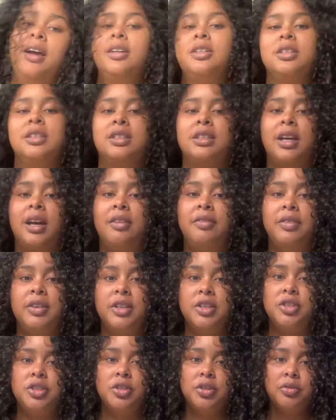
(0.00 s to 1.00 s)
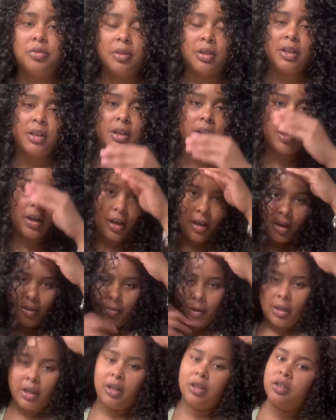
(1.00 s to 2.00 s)
just got finished doing. I'm
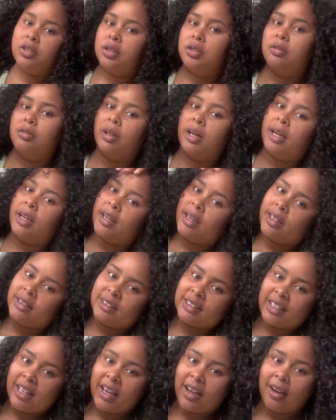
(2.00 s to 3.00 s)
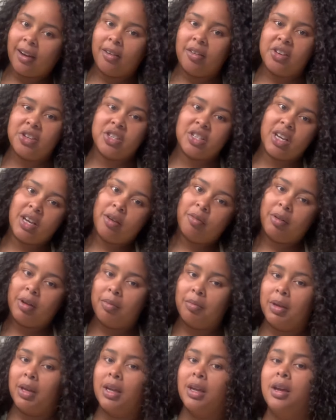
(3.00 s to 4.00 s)
going to do like a style and shape with
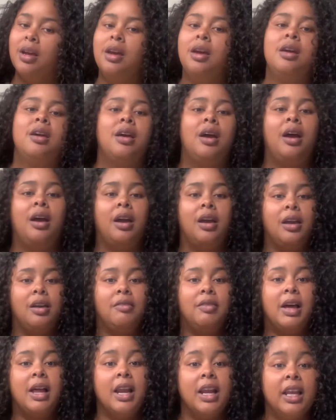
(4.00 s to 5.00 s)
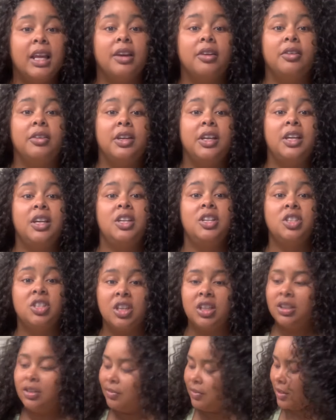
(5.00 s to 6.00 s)
me. I have literally
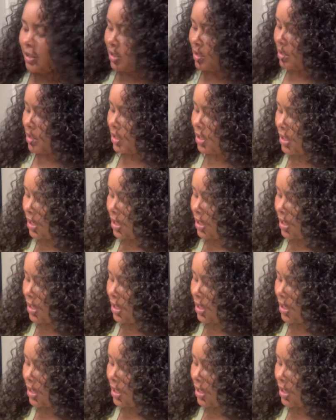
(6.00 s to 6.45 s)
just finished the